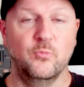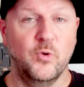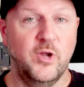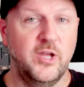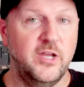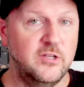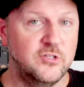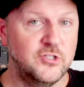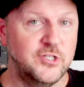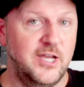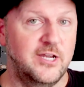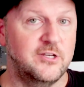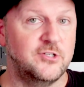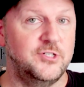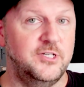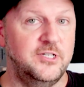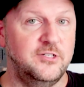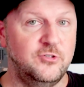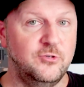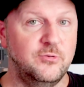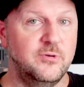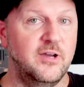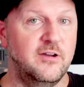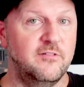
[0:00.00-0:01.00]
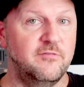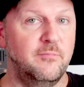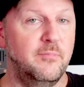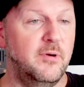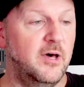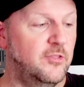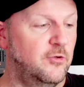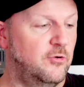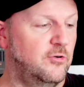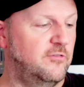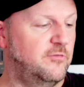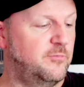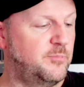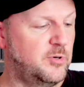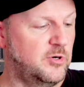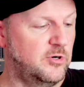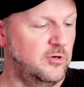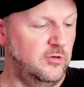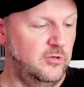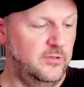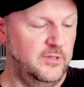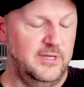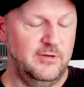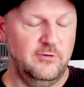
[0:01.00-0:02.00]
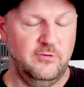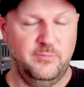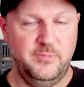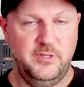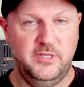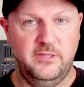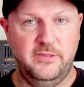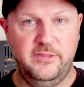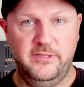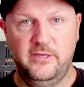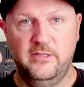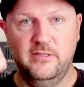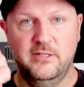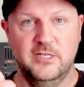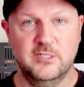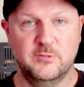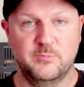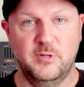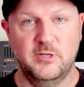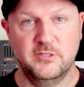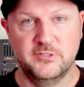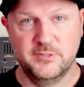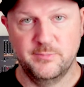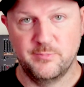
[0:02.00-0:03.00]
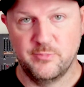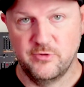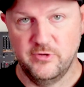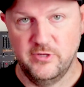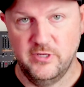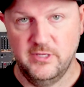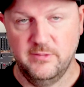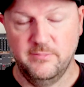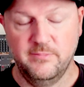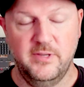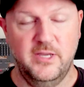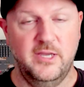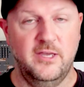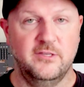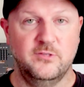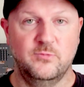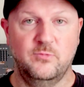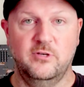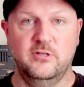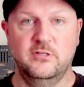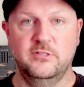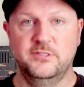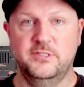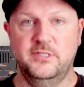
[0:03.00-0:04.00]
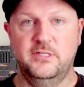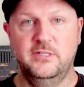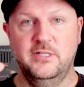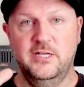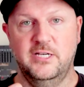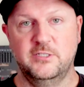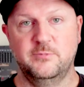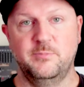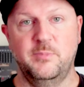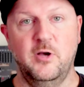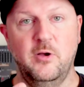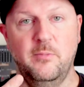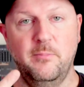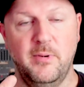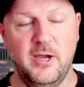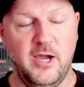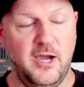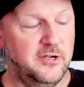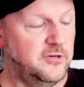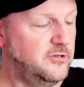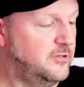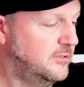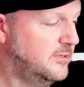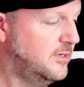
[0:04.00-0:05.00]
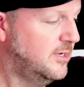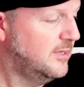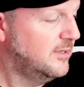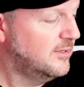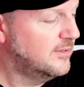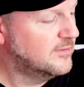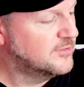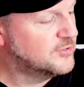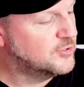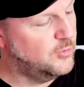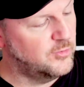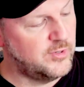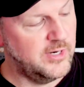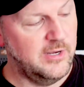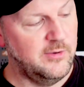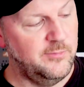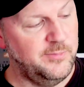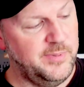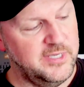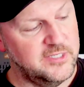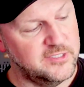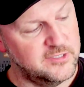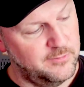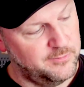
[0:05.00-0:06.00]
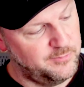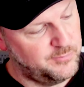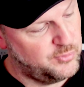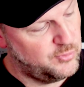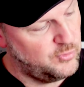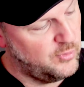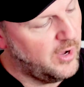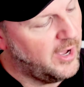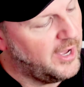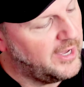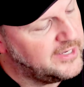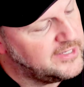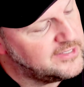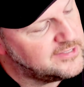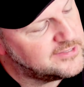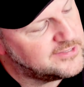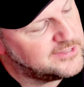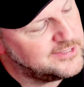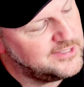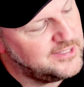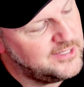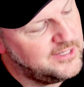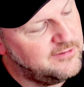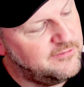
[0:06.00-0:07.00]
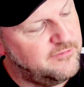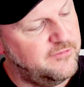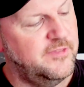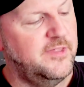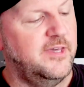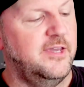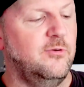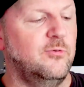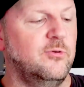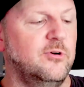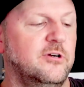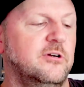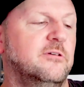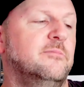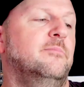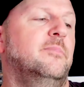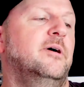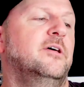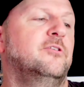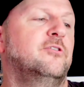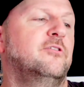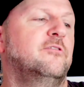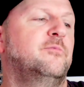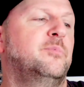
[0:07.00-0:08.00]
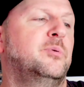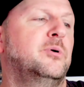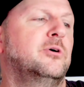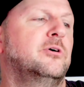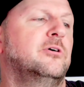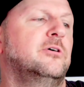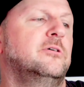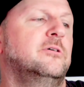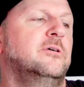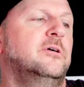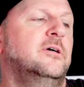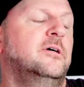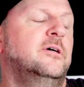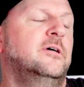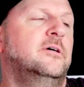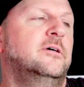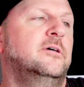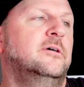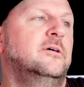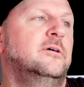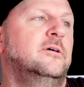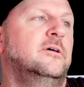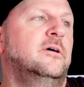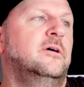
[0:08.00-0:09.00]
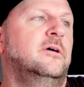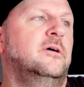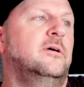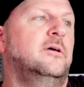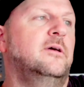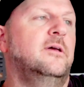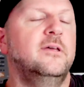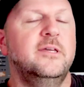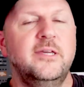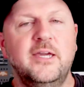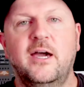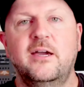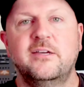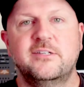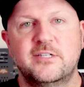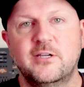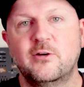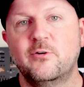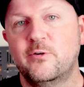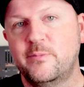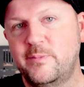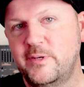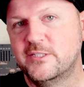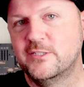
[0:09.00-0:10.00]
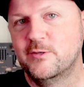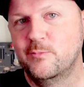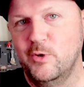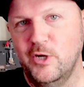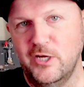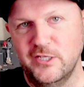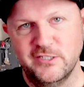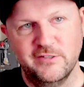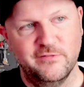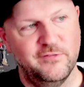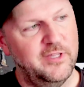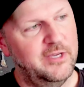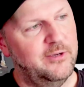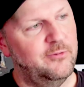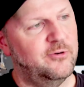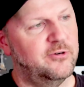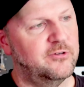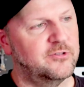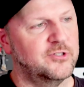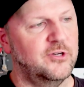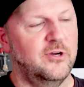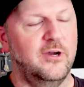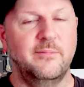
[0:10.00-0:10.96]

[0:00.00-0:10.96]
range actually do have mother of pearl, and that would be the Les Paul Supreme as well as the Les Paul Modern. So would I be surprised if they were mother of pearl? Yeah, I still would be surprised if they were. So